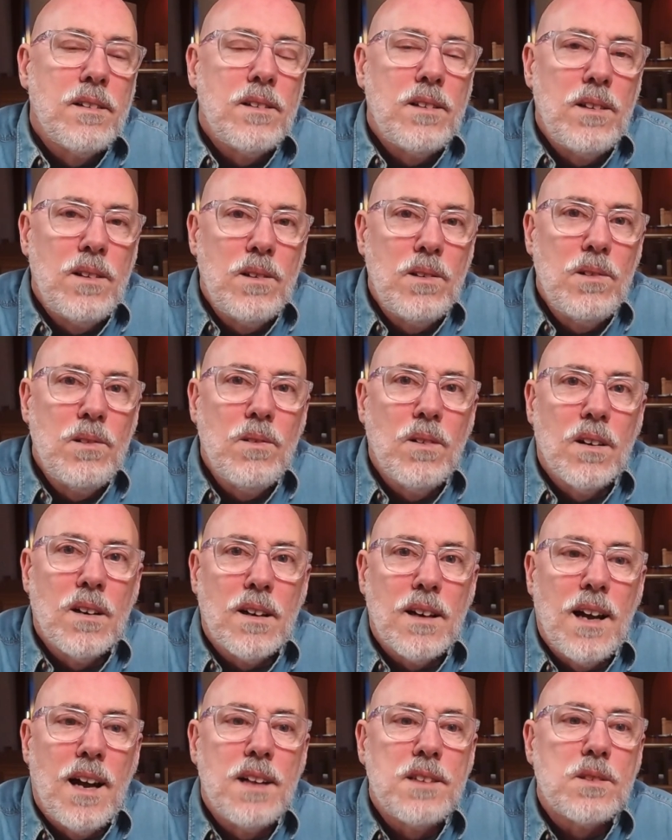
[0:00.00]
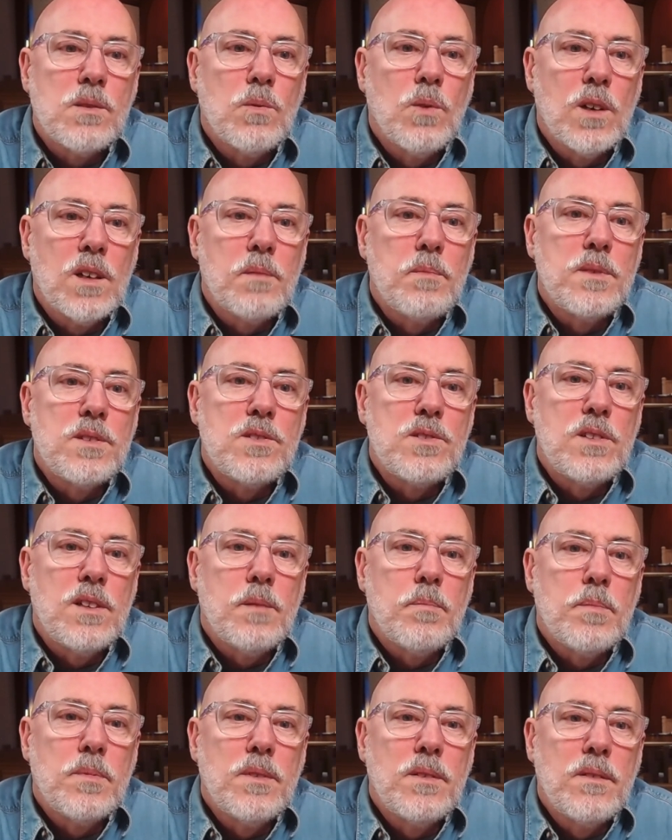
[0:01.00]
You are God's
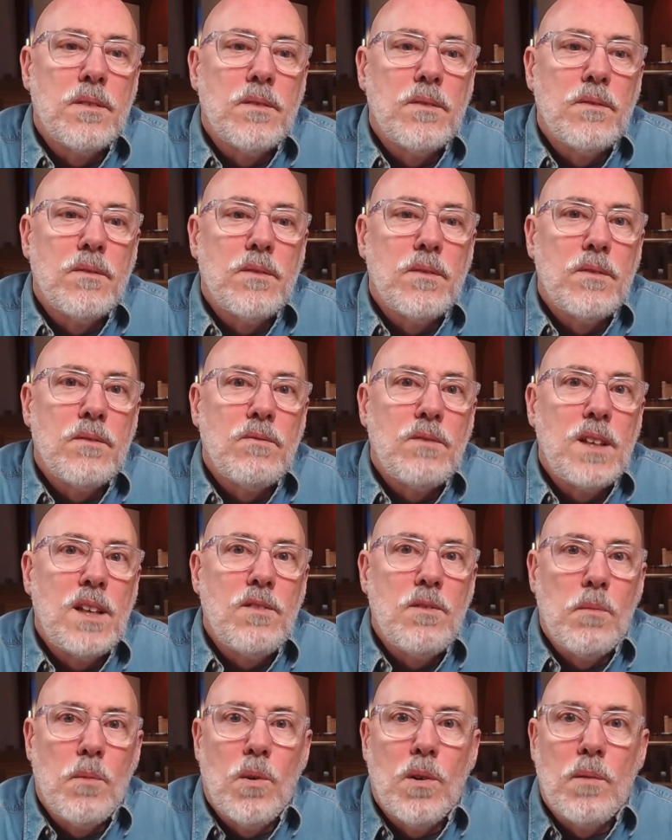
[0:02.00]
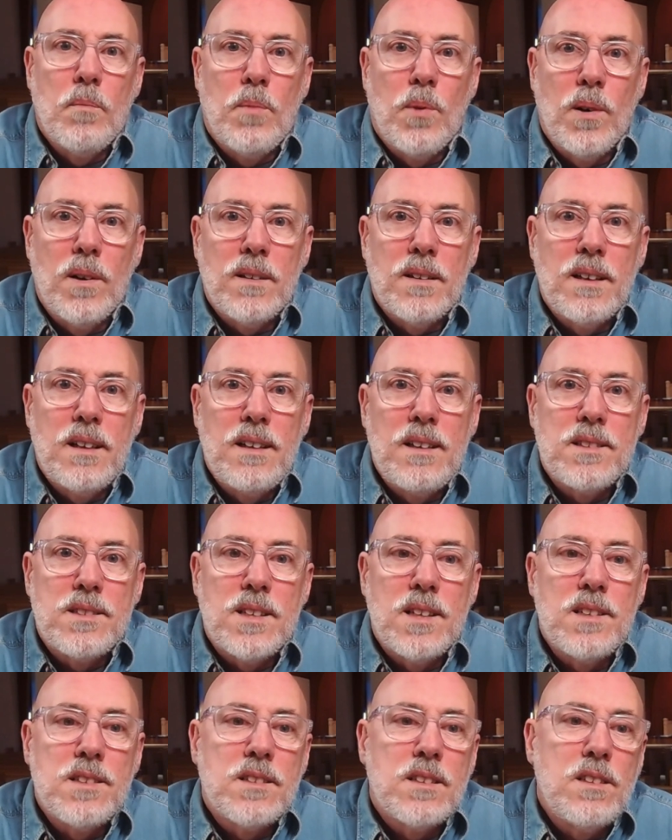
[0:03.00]
workmanship even more importantly, he
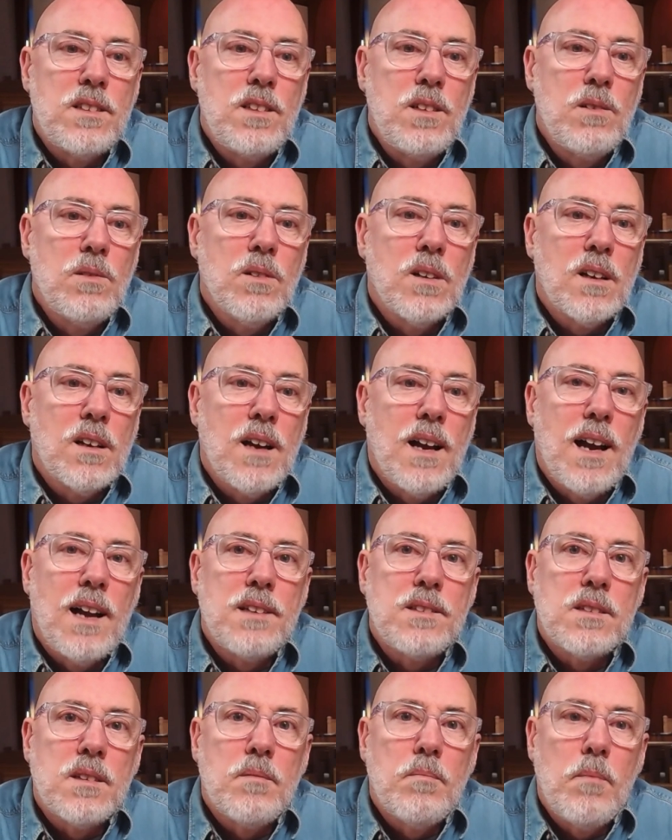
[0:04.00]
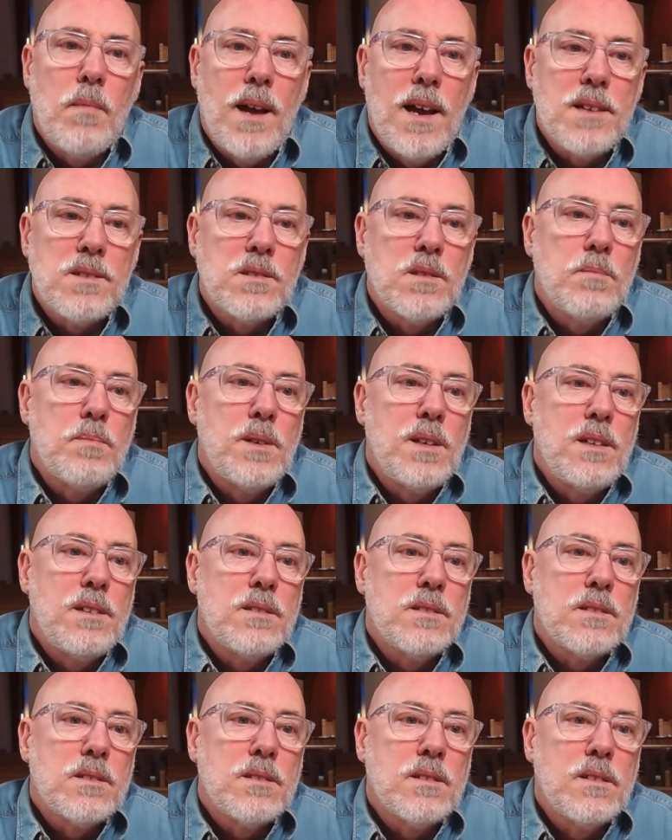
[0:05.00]
says that you are God's
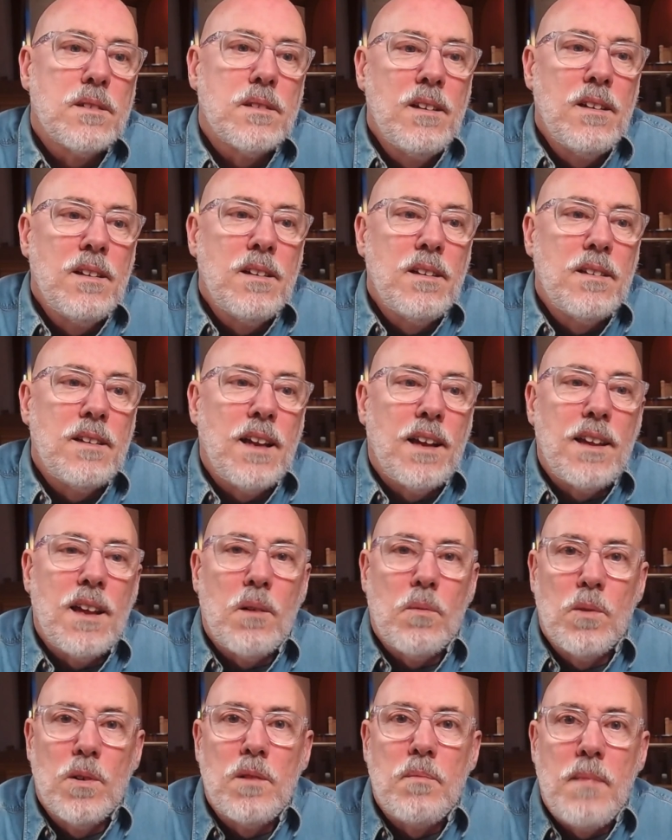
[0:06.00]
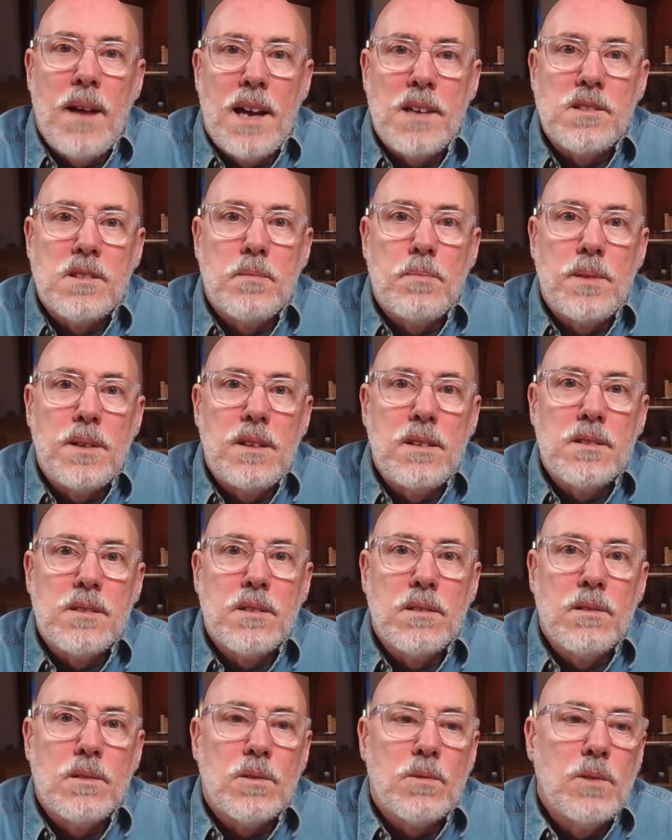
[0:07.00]
masterpiece. Now, that word masterpiece,
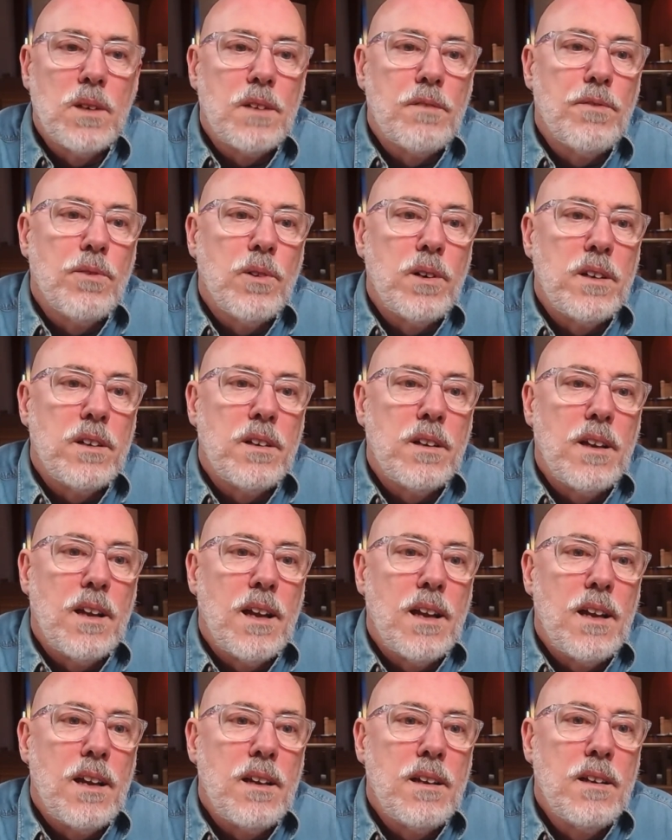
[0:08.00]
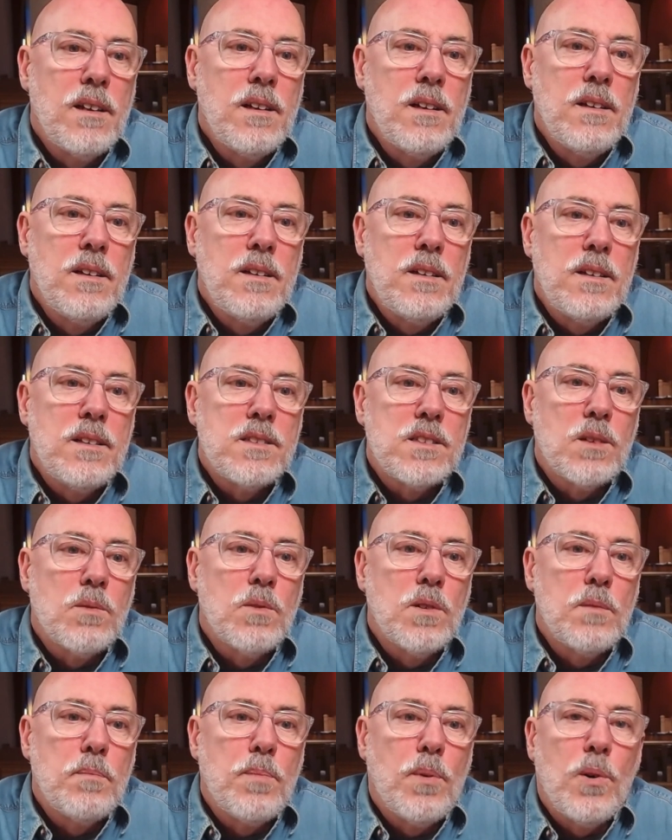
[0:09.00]
a little Greek for you today, is the
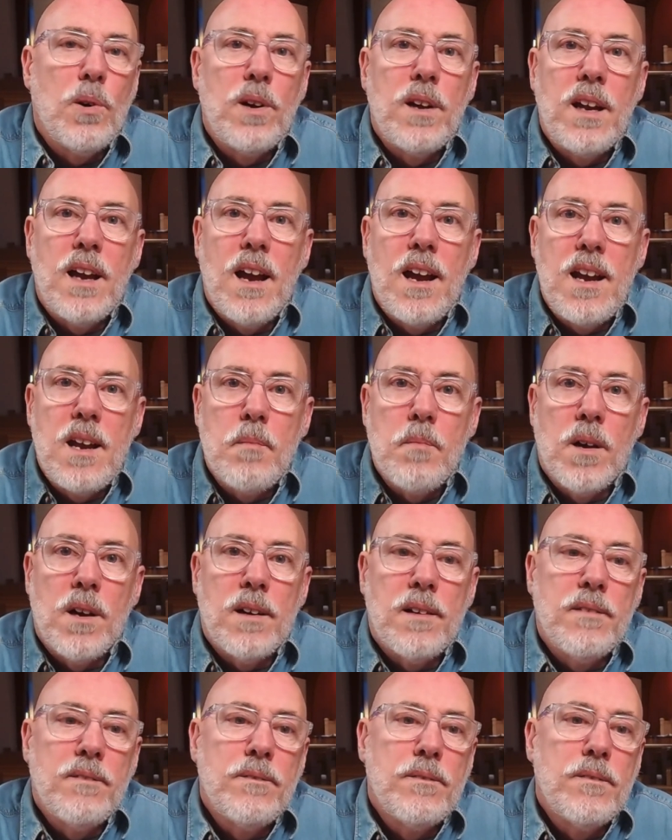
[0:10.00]
word poiema.